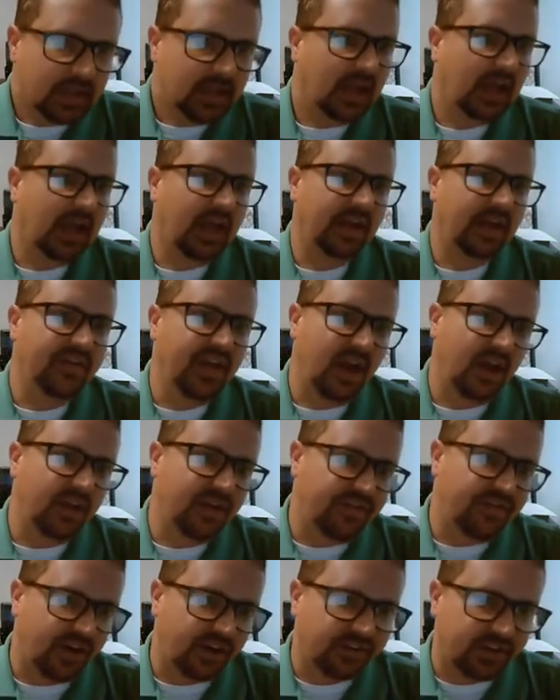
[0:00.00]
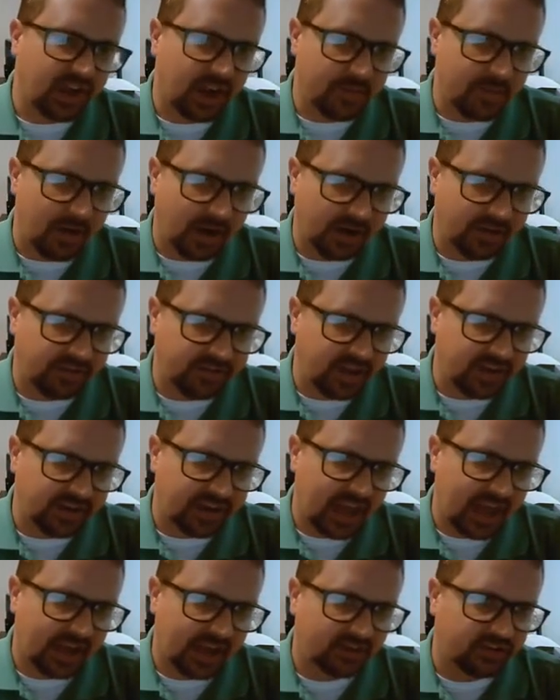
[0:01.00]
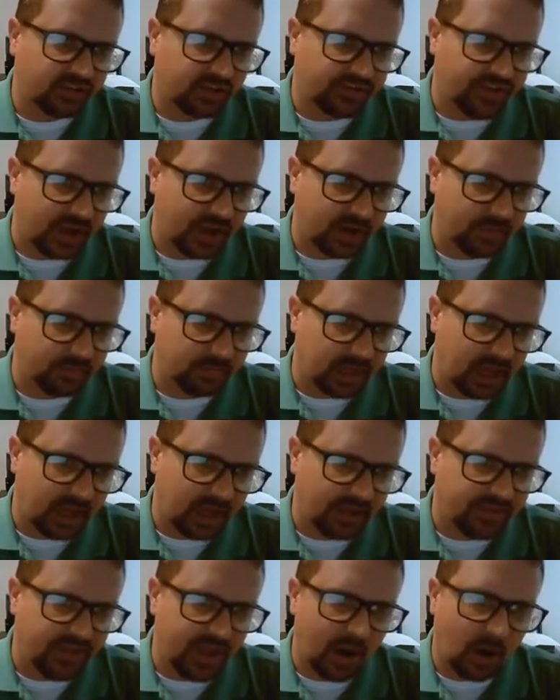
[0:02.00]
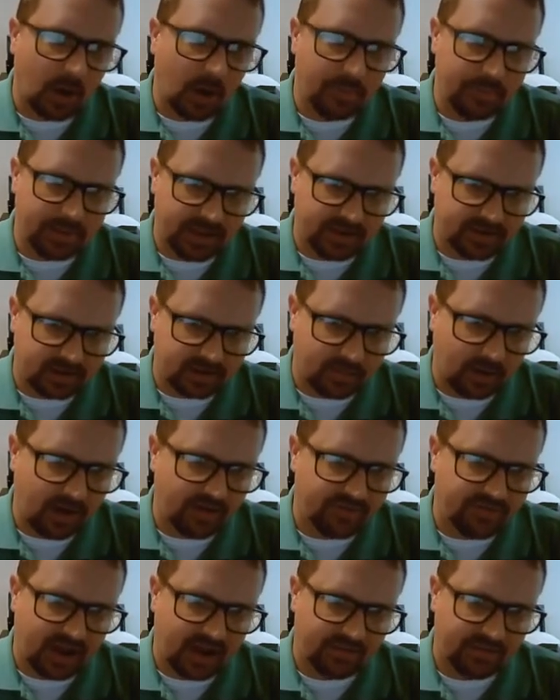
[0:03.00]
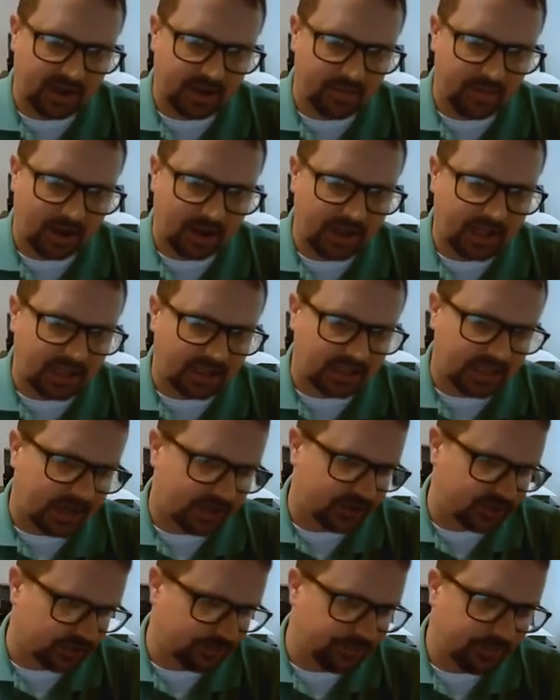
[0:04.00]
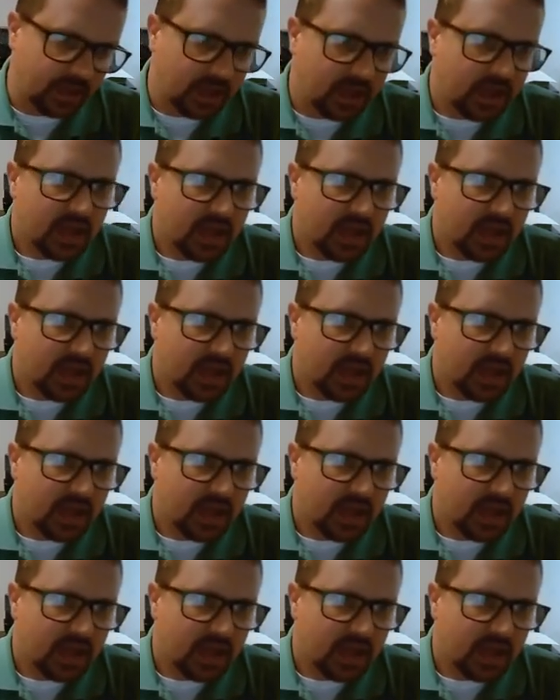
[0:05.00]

They are the first antibodies that attacks. They're found in blood. They are a pentamer, a 5-antibody collection.